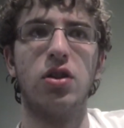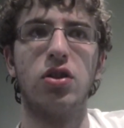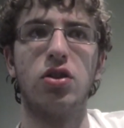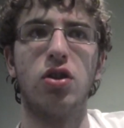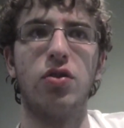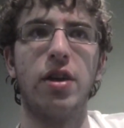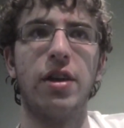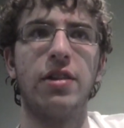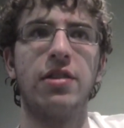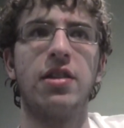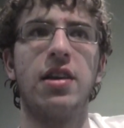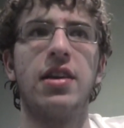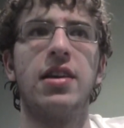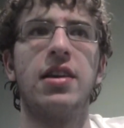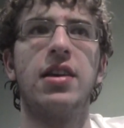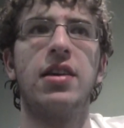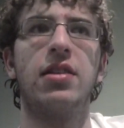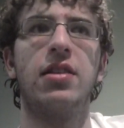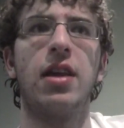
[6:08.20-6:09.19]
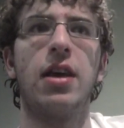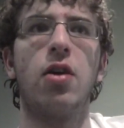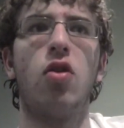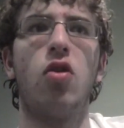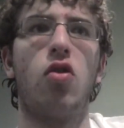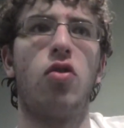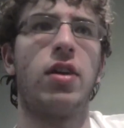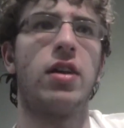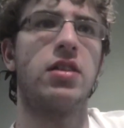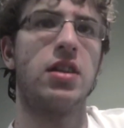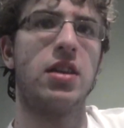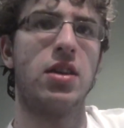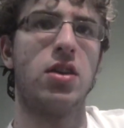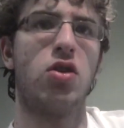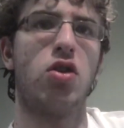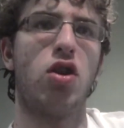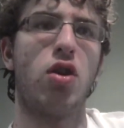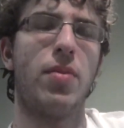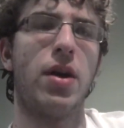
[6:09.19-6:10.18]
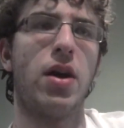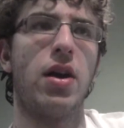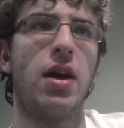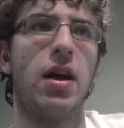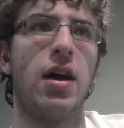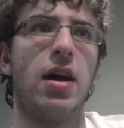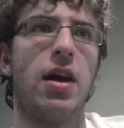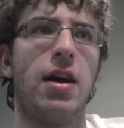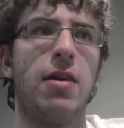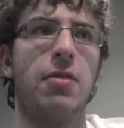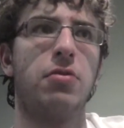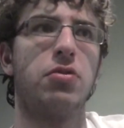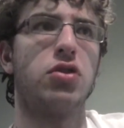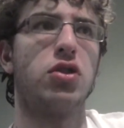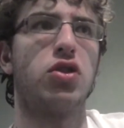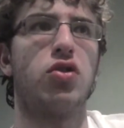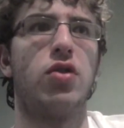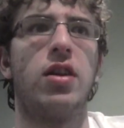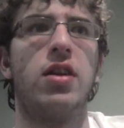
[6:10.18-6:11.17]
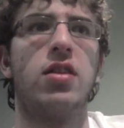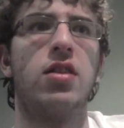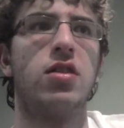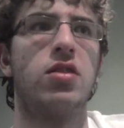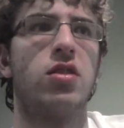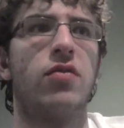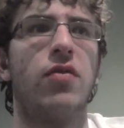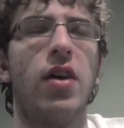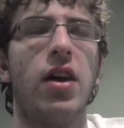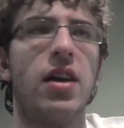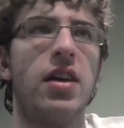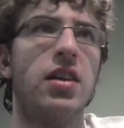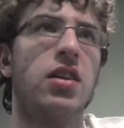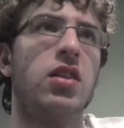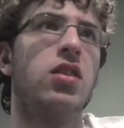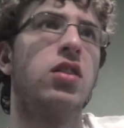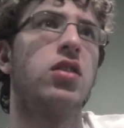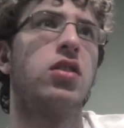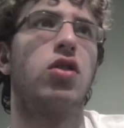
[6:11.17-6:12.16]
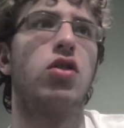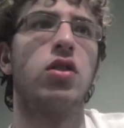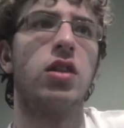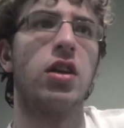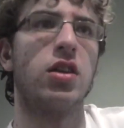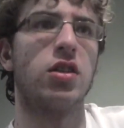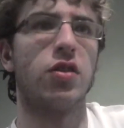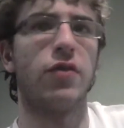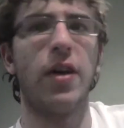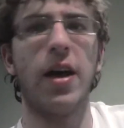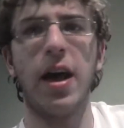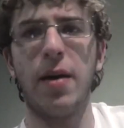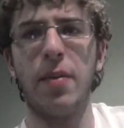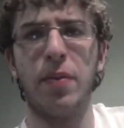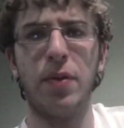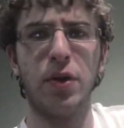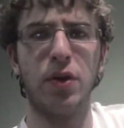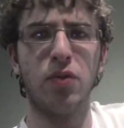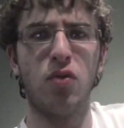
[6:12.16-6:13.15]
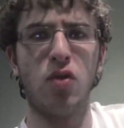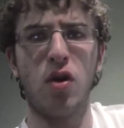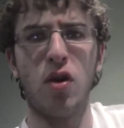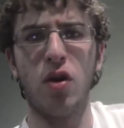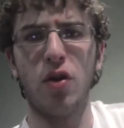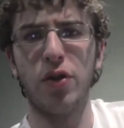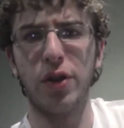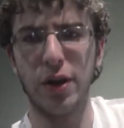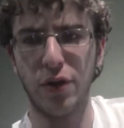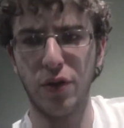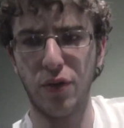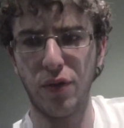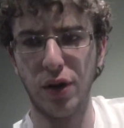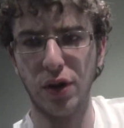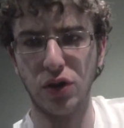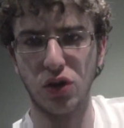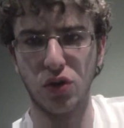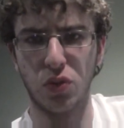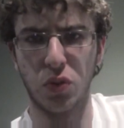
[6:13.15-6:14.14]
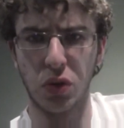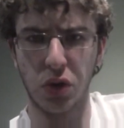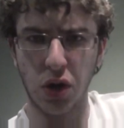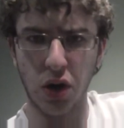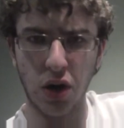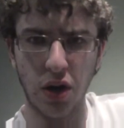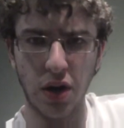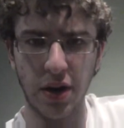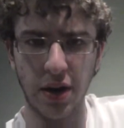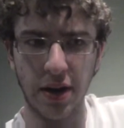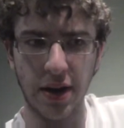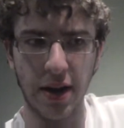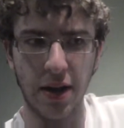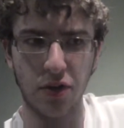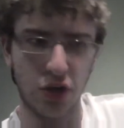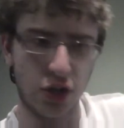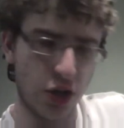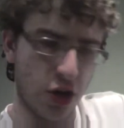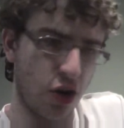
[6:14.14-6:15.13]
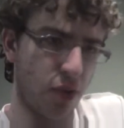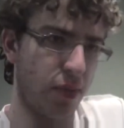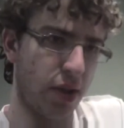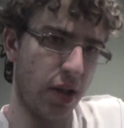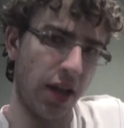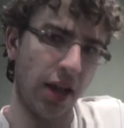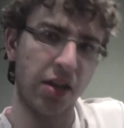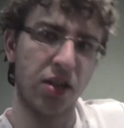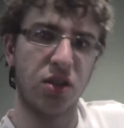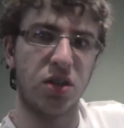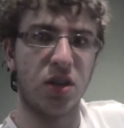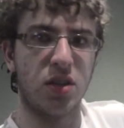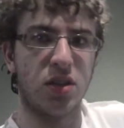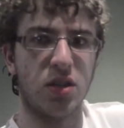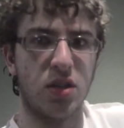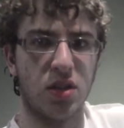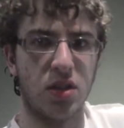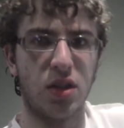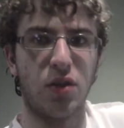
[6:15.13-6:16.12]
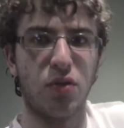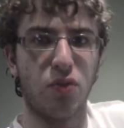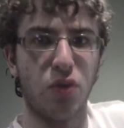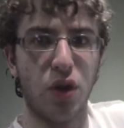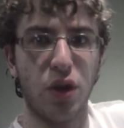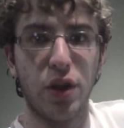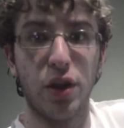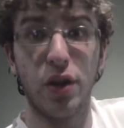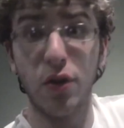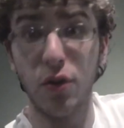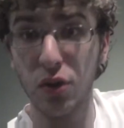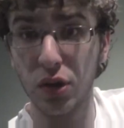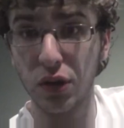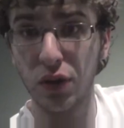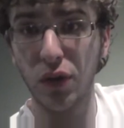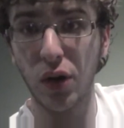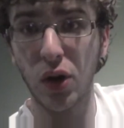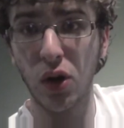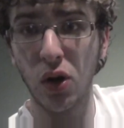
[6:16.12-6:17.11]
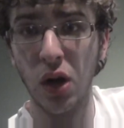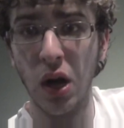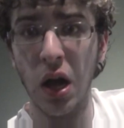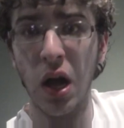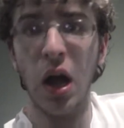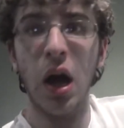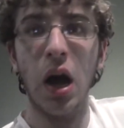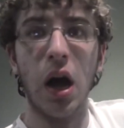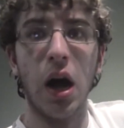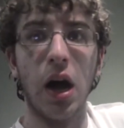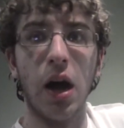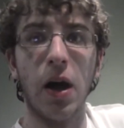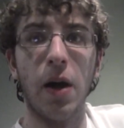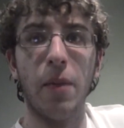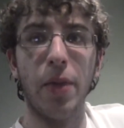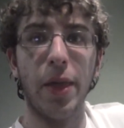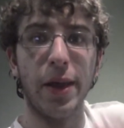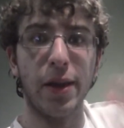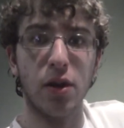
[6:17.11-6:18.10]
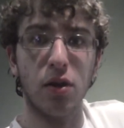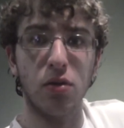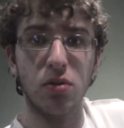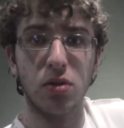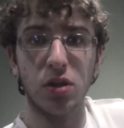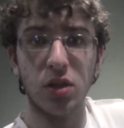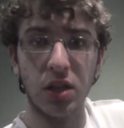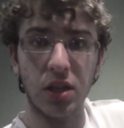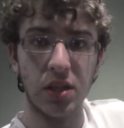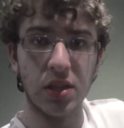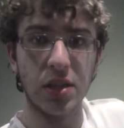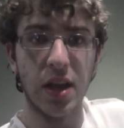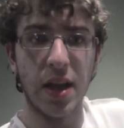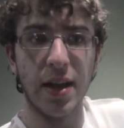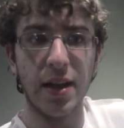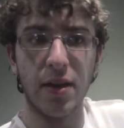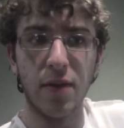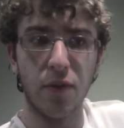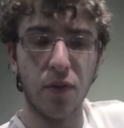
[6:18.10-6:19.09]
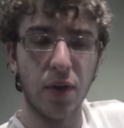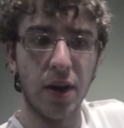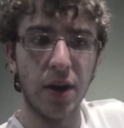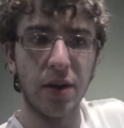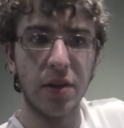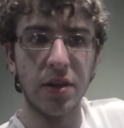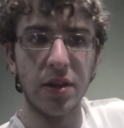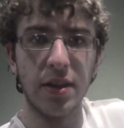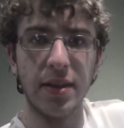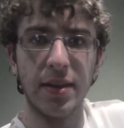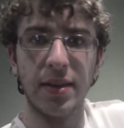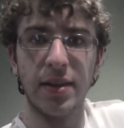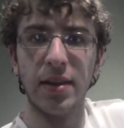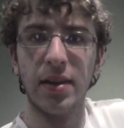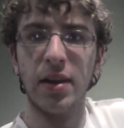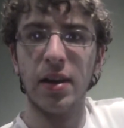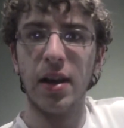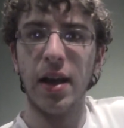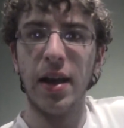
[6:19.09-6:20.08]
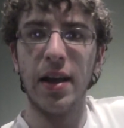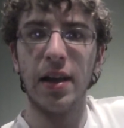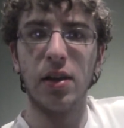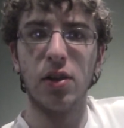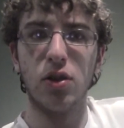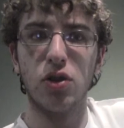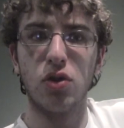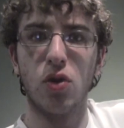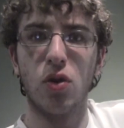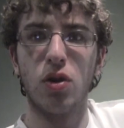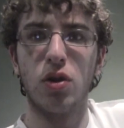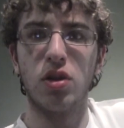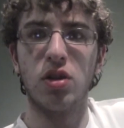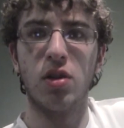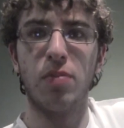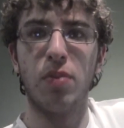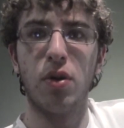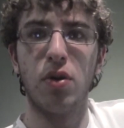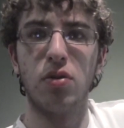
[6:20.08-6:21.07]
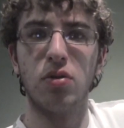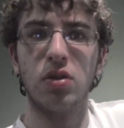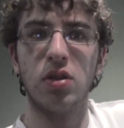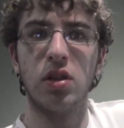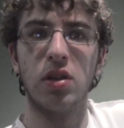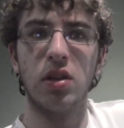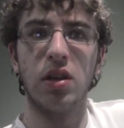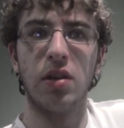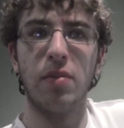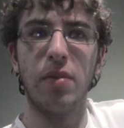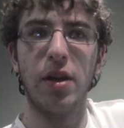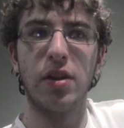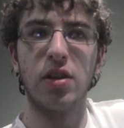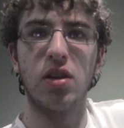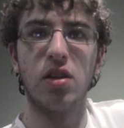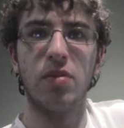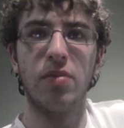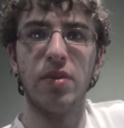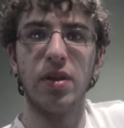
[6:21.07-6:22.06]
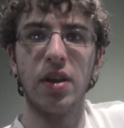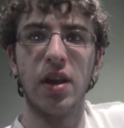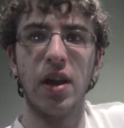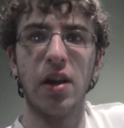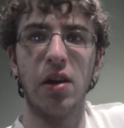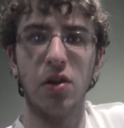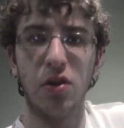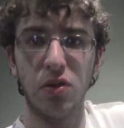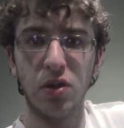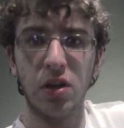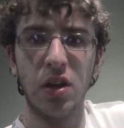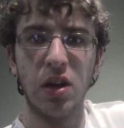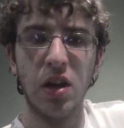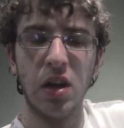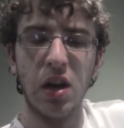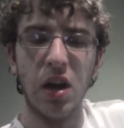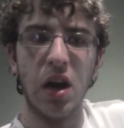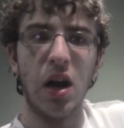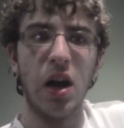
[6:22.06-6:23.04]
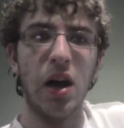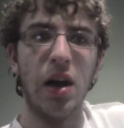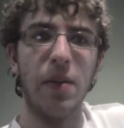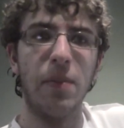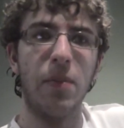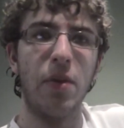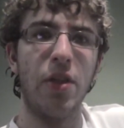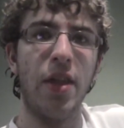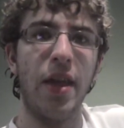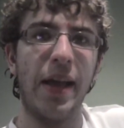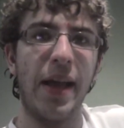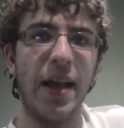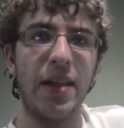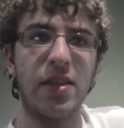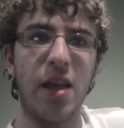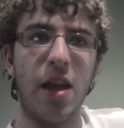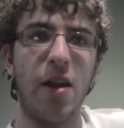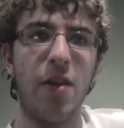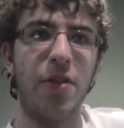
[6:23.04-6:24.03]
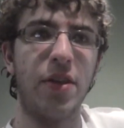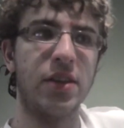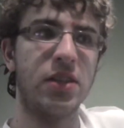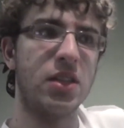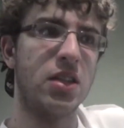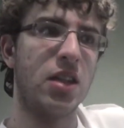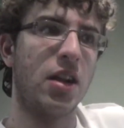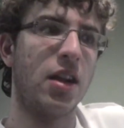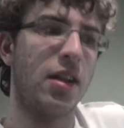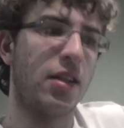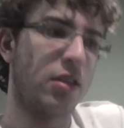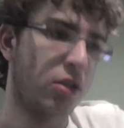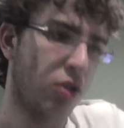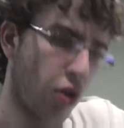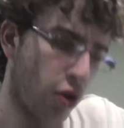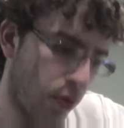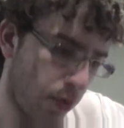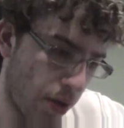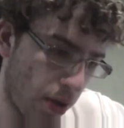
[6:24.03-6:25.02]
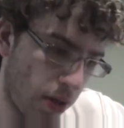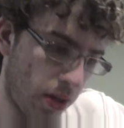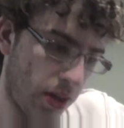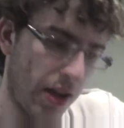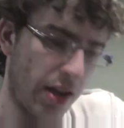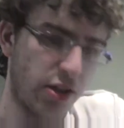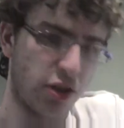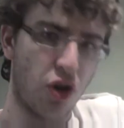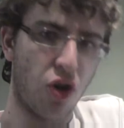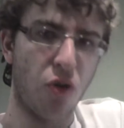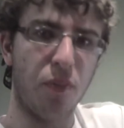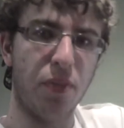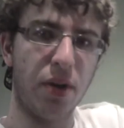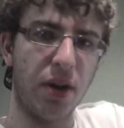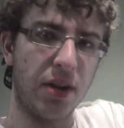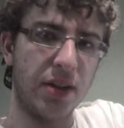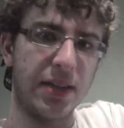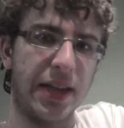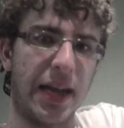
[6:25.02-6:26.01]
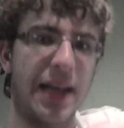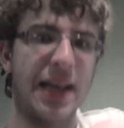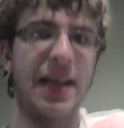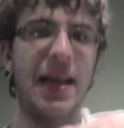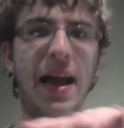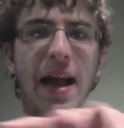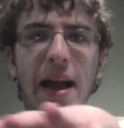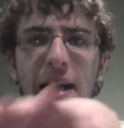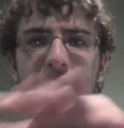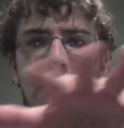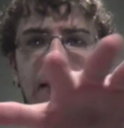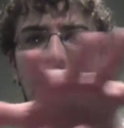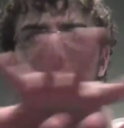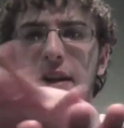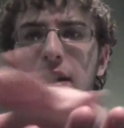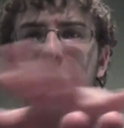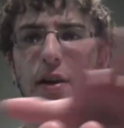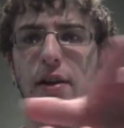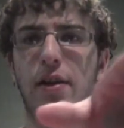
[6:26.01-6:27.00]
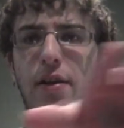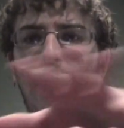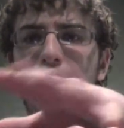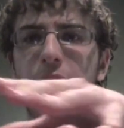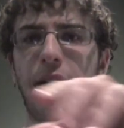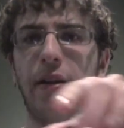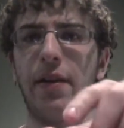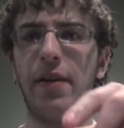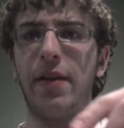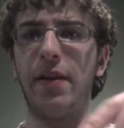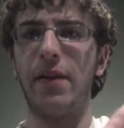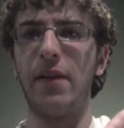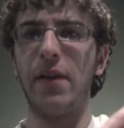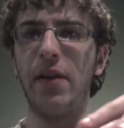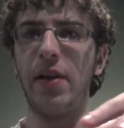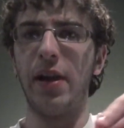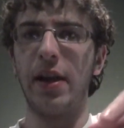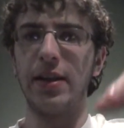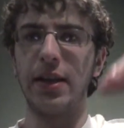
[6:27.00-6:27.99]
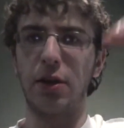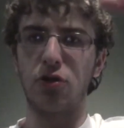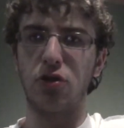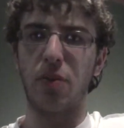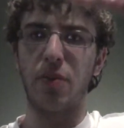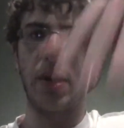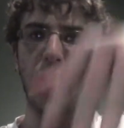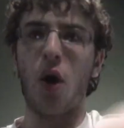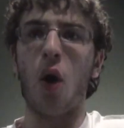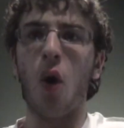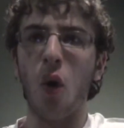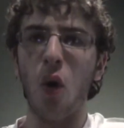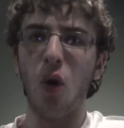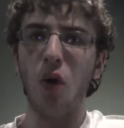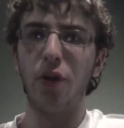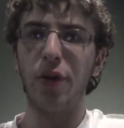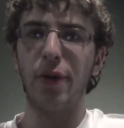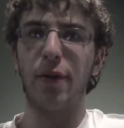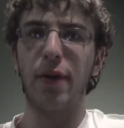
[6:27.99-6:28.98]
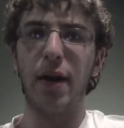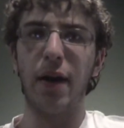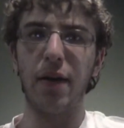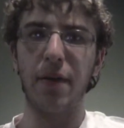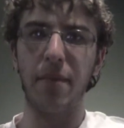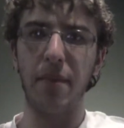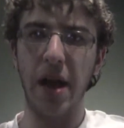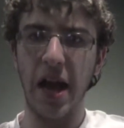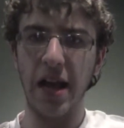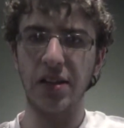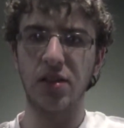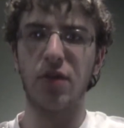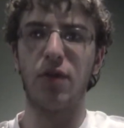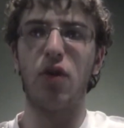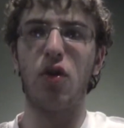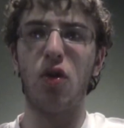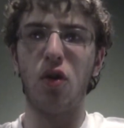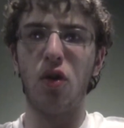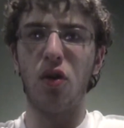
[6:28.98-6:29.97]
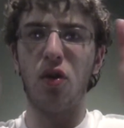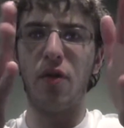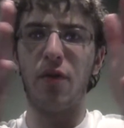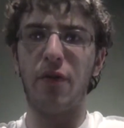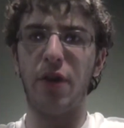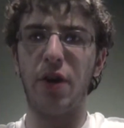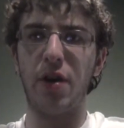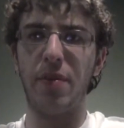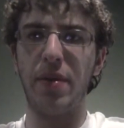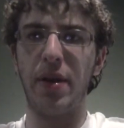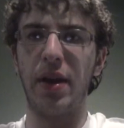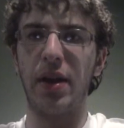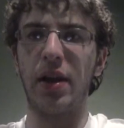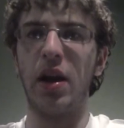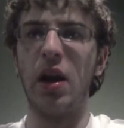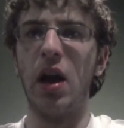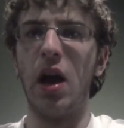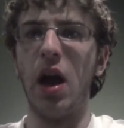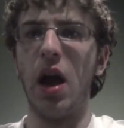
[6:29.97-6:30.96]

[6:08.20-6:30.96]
so they they they all get to hear about how, how she's created this device, good things have happened while the other Rangers were gone, and how Shelby has done something really useful. Um, they go to the site of where the Ankylozord supposedly meant to be held. Um, when they get there, they see that it's that, that it's open, and it's like a cat it's like a it's like there's a big hole in the ground, massive hole, very big.